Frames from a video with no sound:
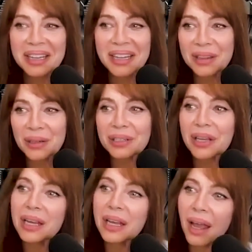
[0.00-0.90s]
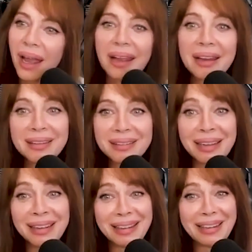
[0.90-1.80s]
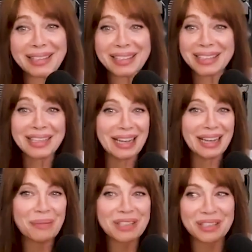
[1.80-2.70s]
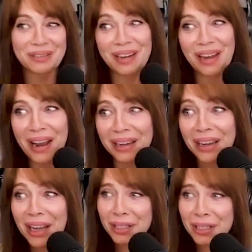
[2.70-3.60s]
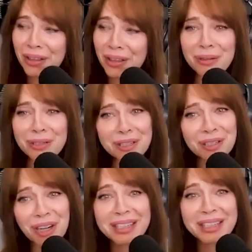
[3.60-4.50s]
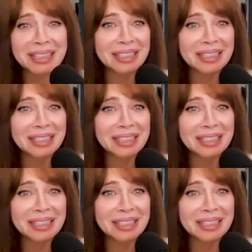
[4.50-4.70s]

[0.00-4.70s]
that there's like, hey, it's episode 9. Do you think we should try and stick